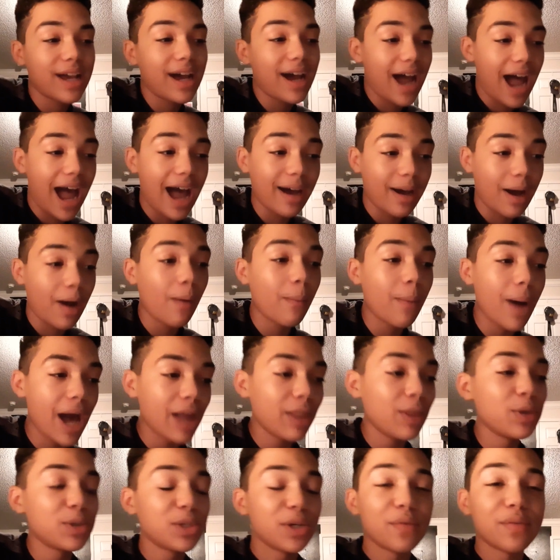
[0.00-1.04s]
I'll buy
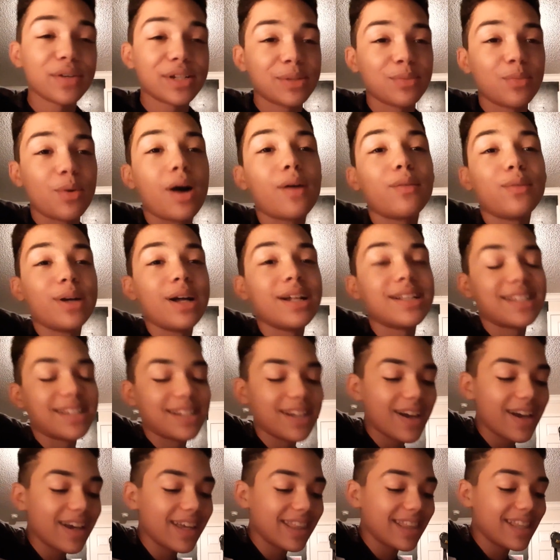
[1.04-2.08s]
those over some waffle heads.
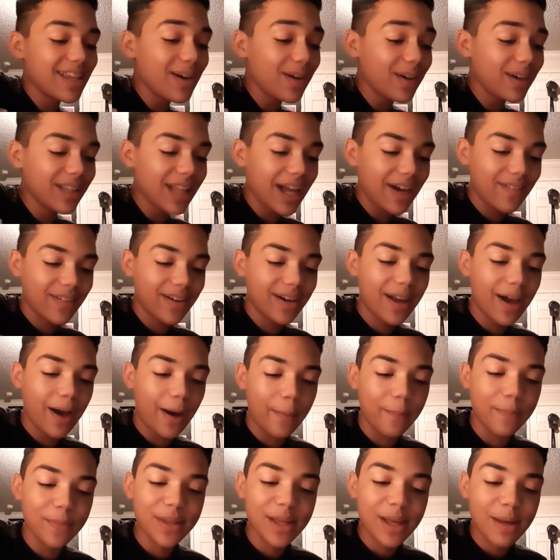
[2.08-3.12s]
Tell you that right
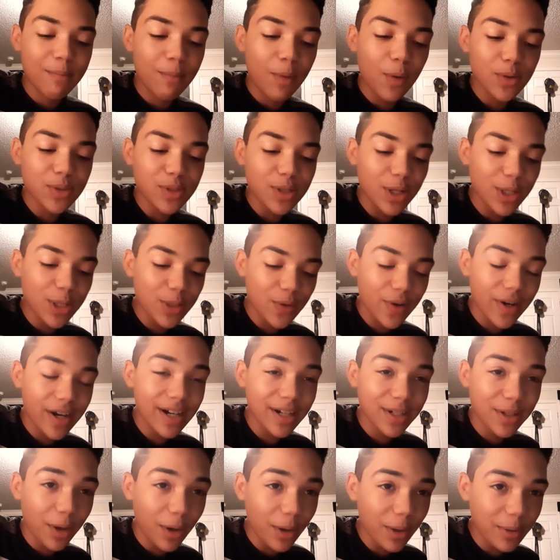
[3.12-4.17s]
now. Most
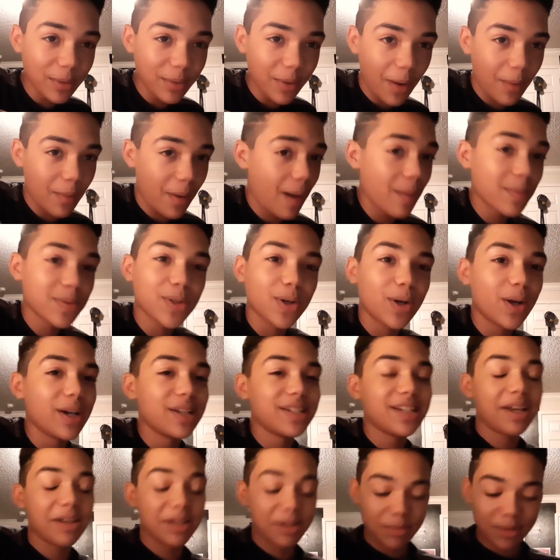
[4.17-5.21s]
underrated dart. I'm sorry to
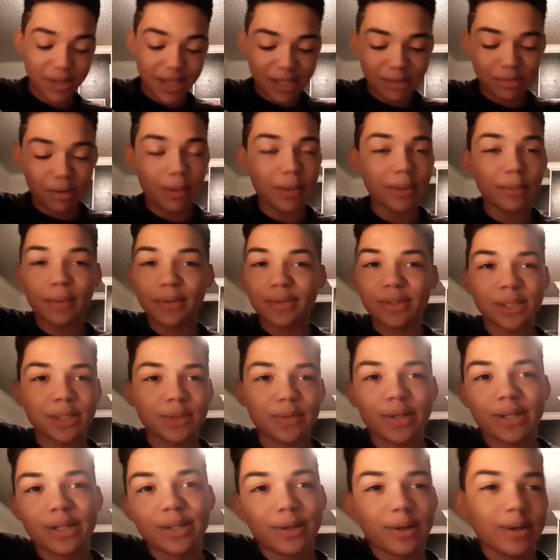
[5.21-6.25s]
say this, but that's probably the most
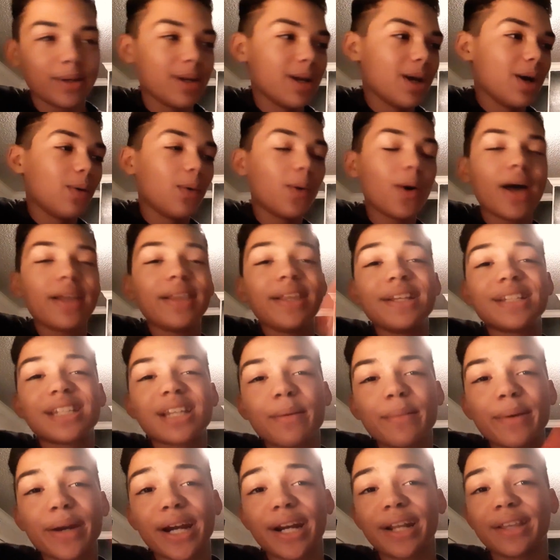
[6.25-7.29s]
underrated dart. Well, at least
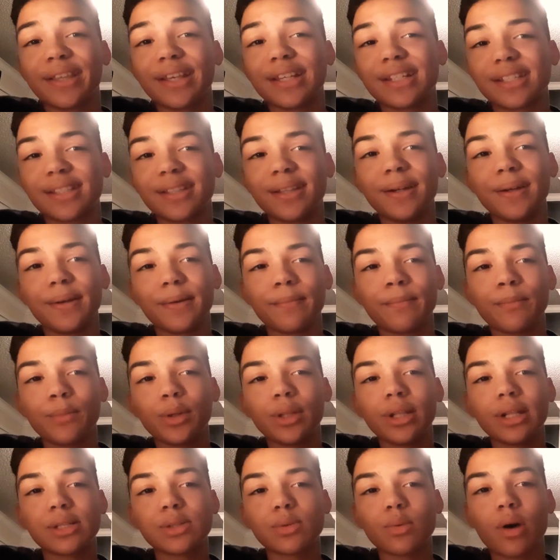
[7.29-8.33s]
coming out of this thing
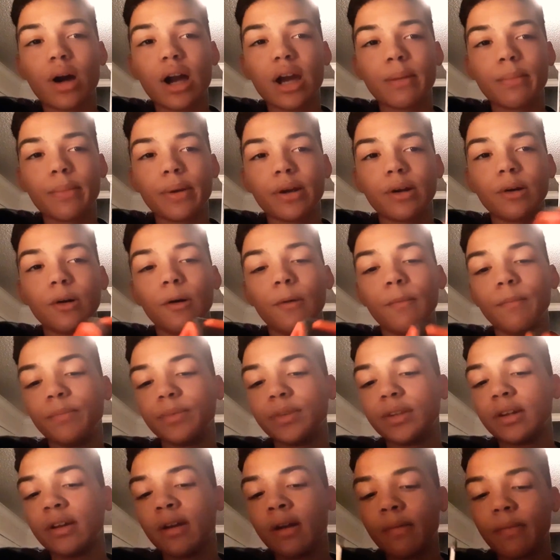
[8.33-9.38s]
with its wide barrel.
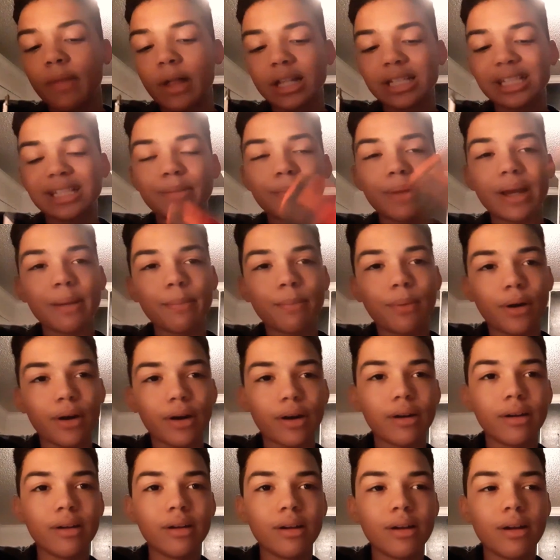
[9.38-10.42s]
That's the main
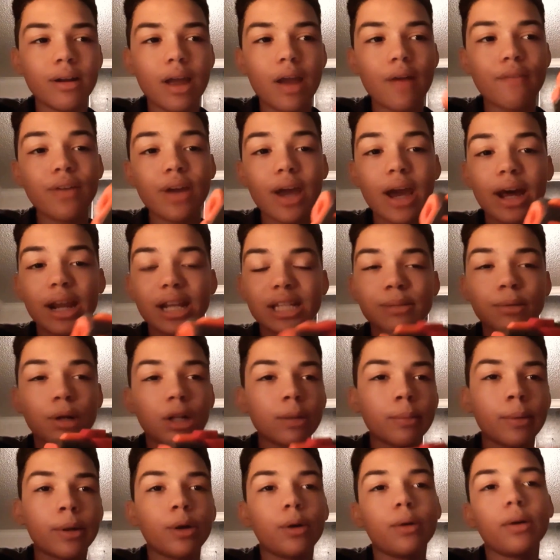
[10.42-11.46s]
part. If it had a
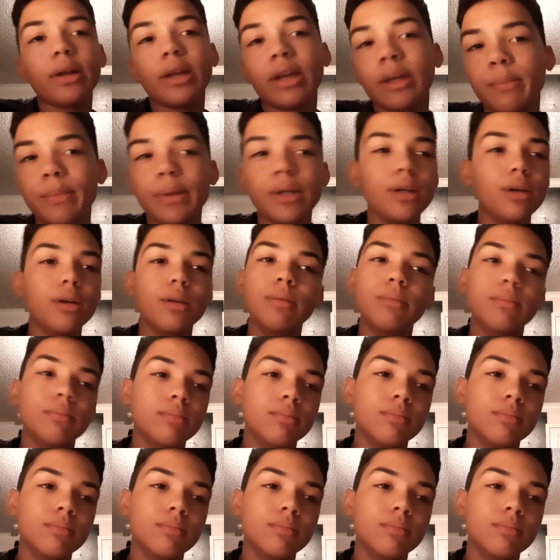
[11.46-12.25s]
smaller barrel, it'd be good.